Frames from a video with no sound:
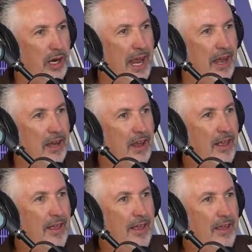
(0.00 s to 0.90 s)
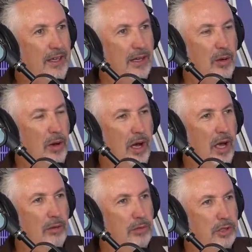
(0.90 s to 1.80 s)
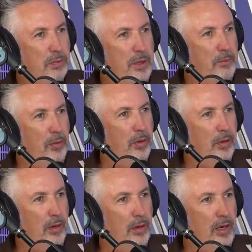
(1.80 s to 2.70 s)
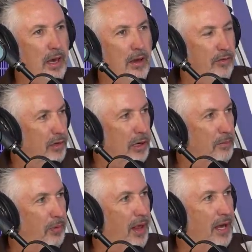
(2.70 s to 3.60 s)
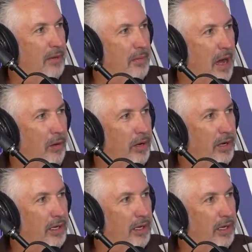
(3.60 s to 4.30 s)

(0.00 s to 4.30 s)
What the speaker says: And, you know, Irish people never complain about it.